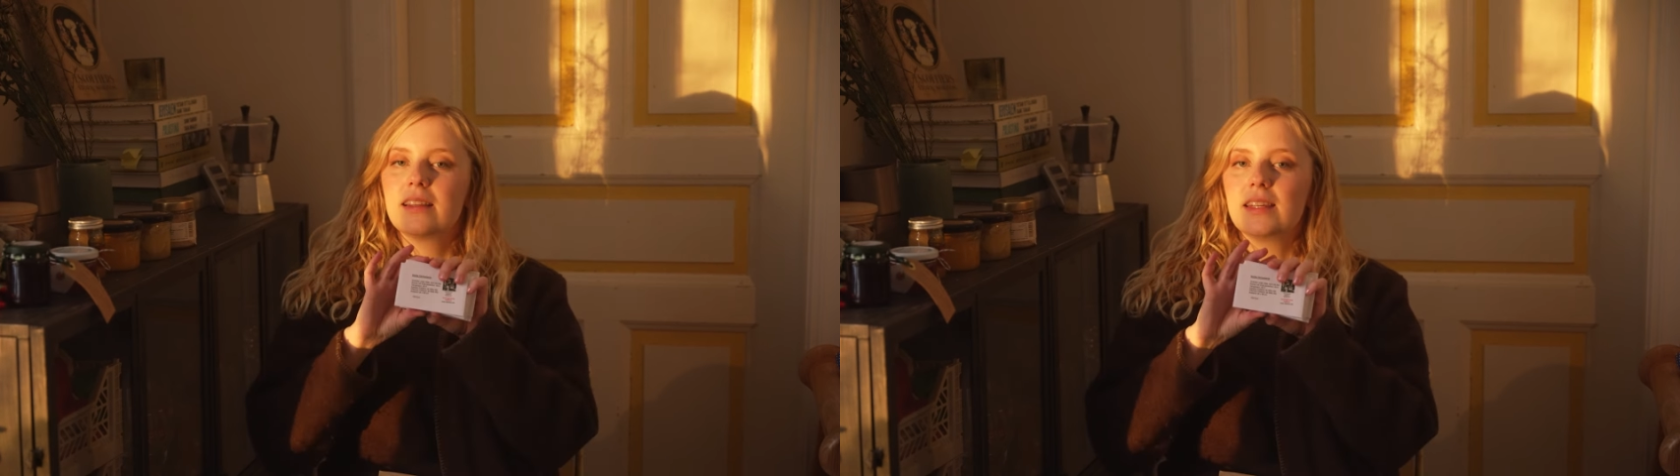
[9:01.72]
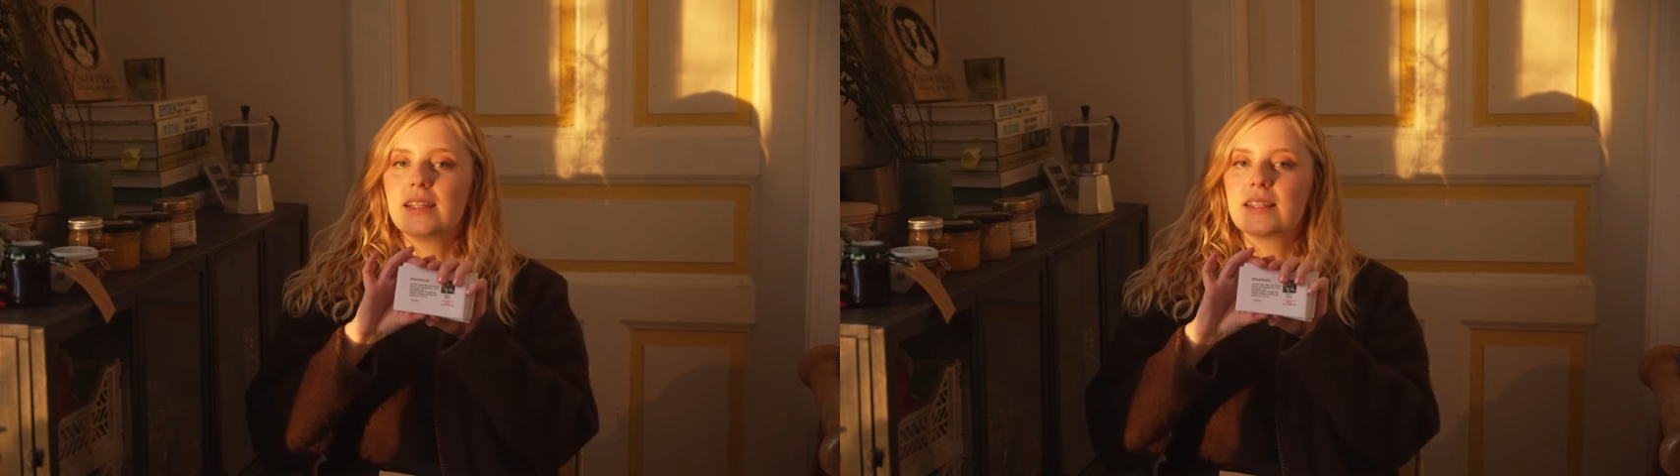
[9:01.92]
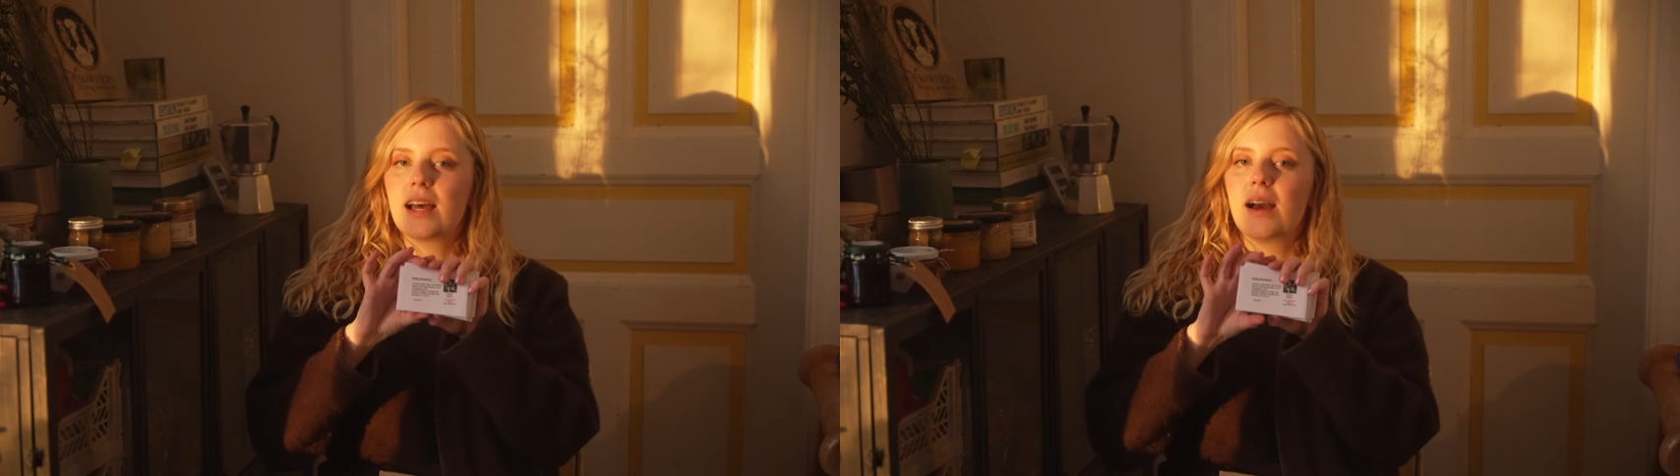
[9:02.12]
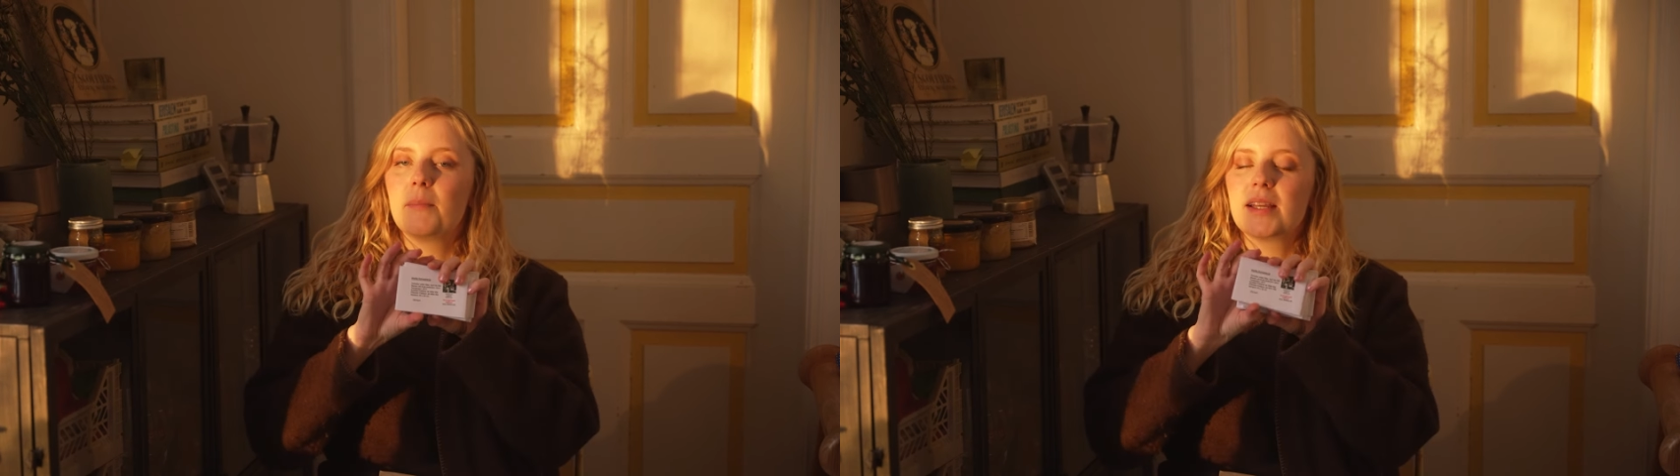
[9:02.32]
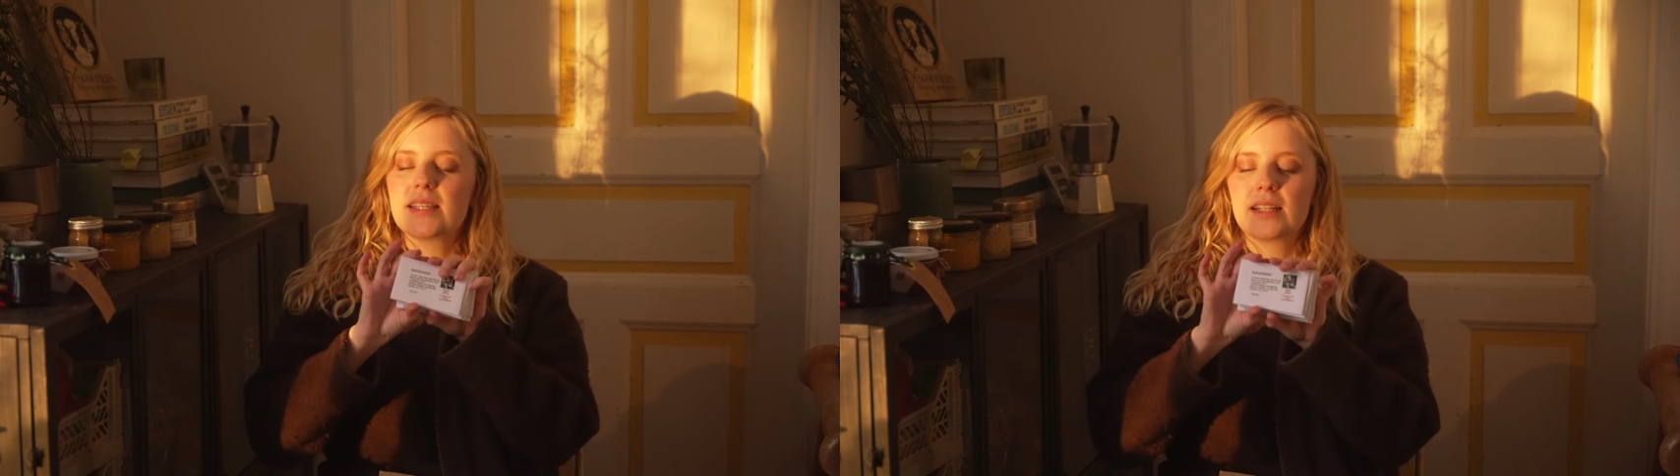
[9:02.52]
These are
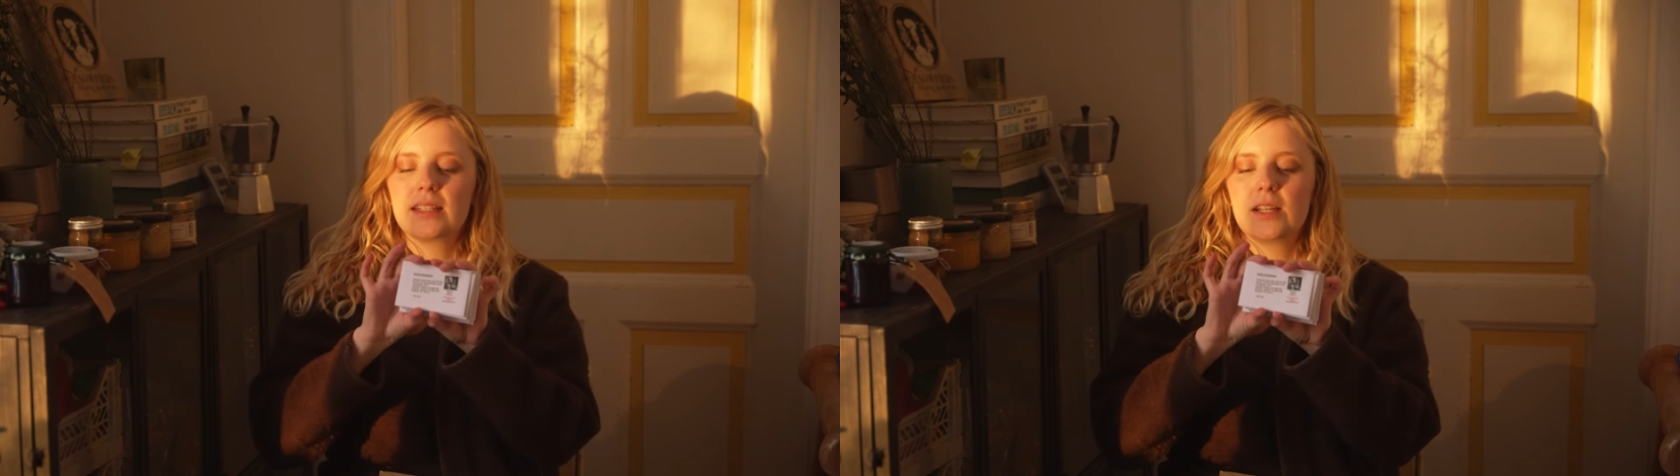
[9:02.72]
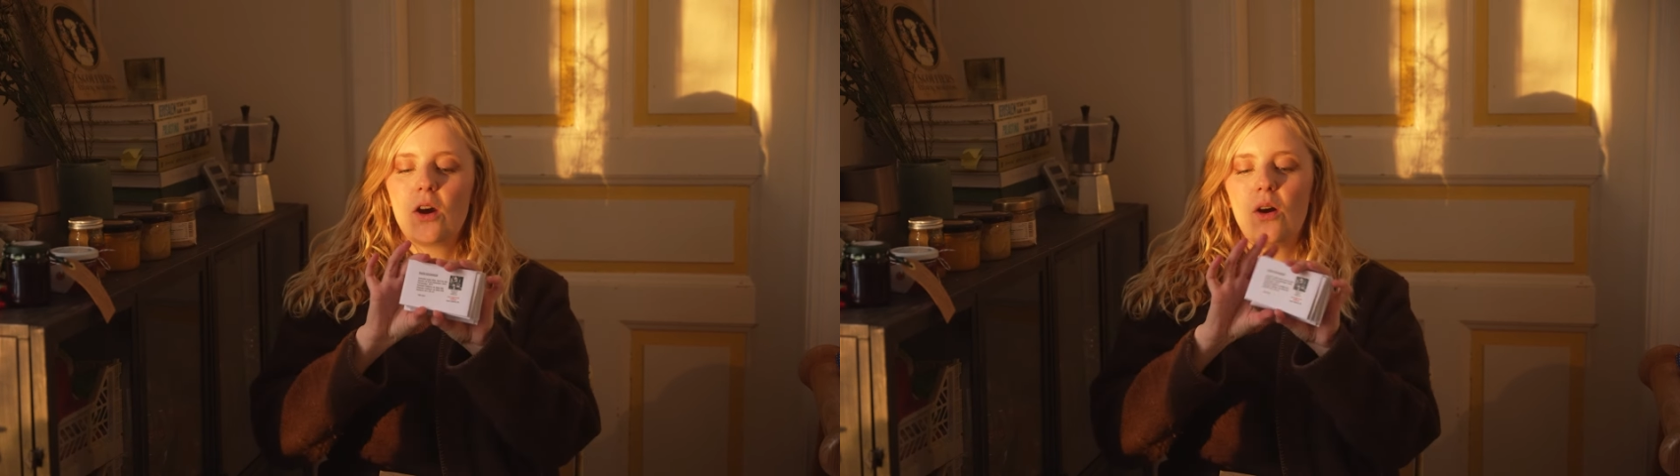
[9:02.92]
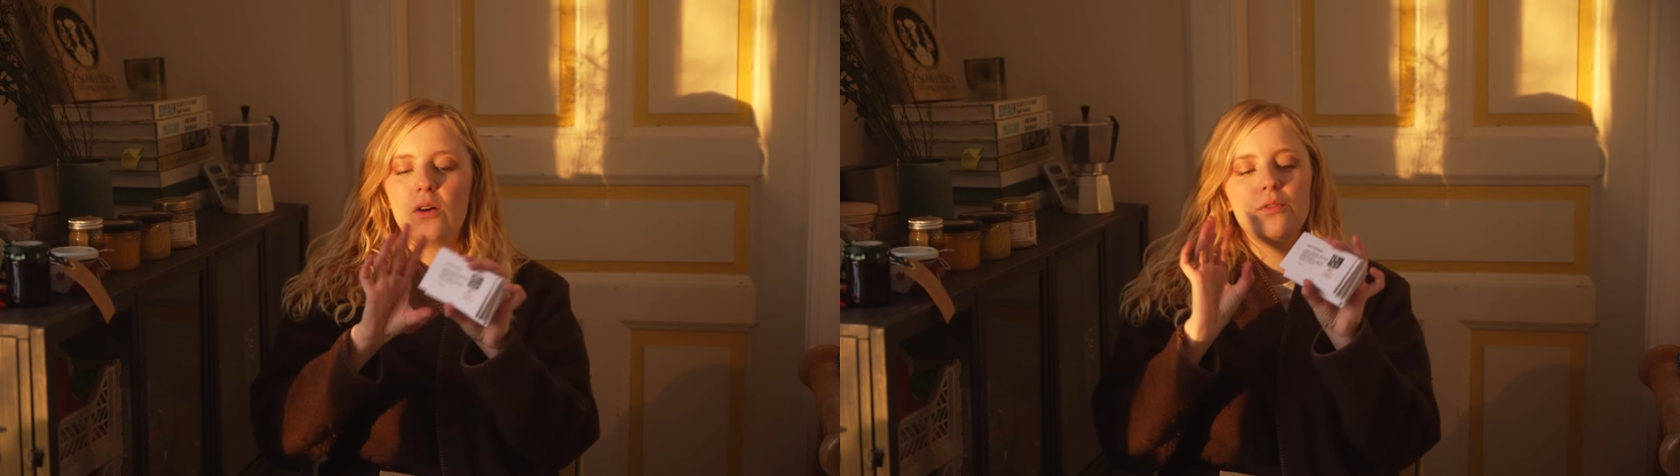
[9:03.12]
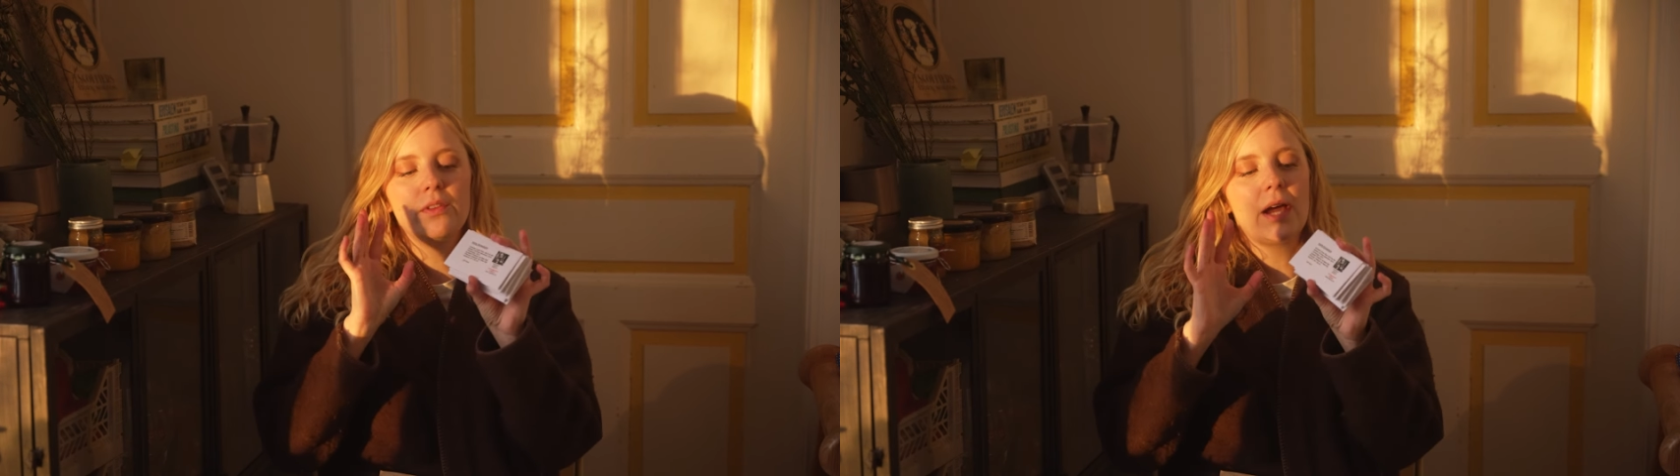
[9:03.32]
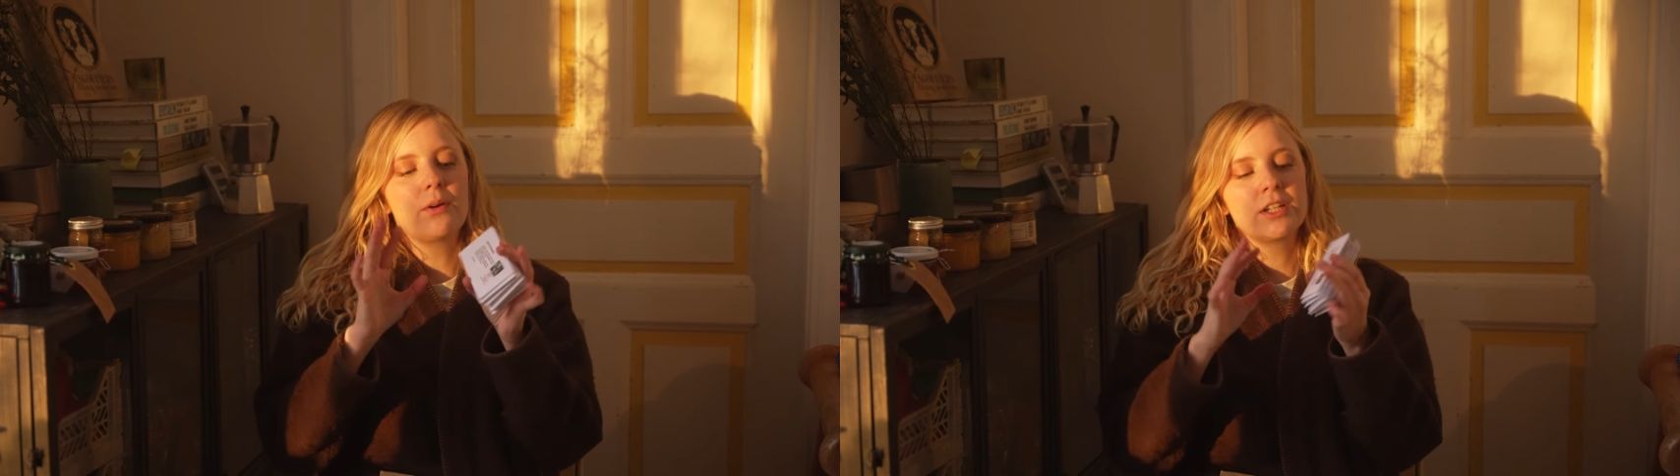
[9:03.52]
basically all
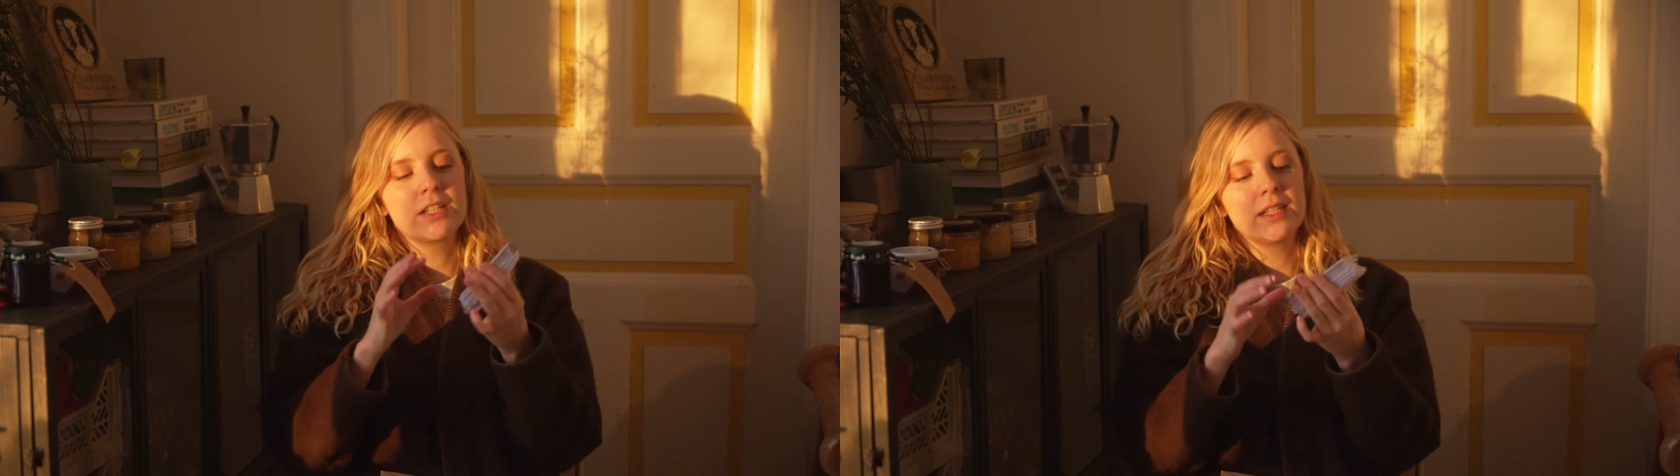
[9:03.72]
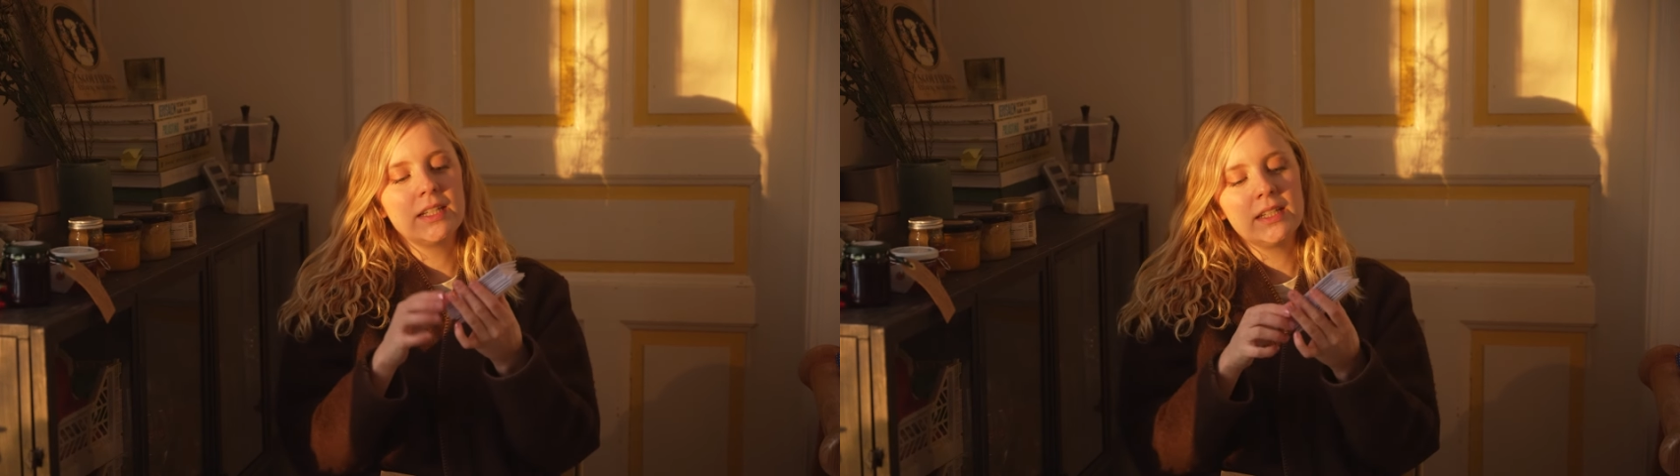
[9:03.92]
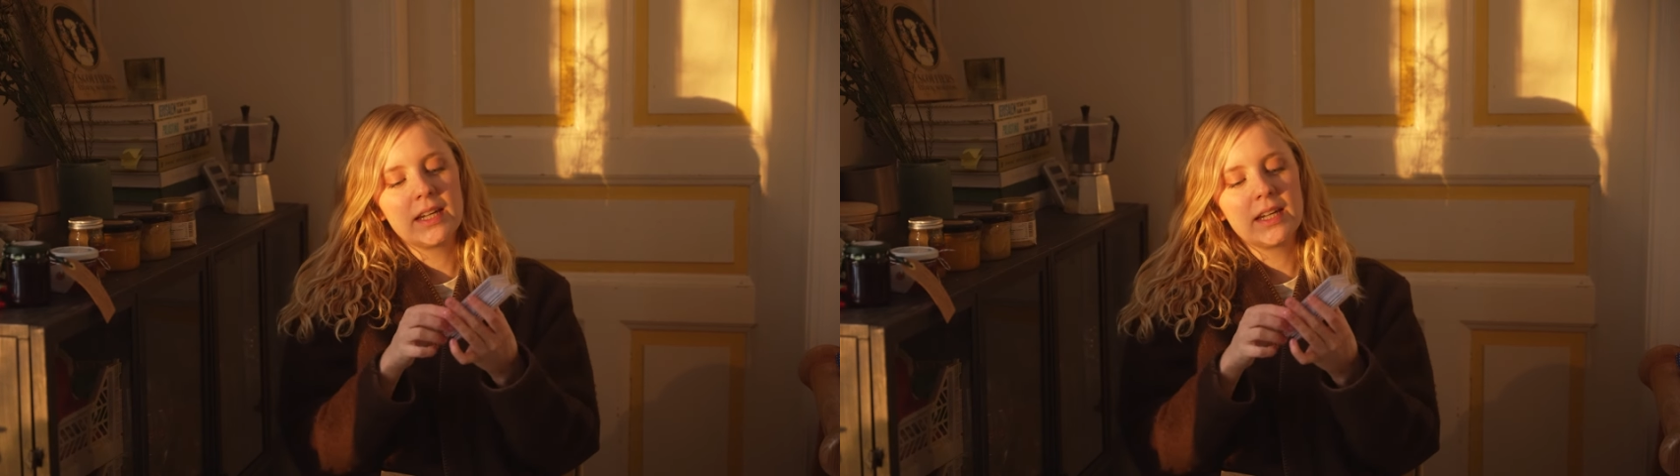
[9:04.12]
flower seed,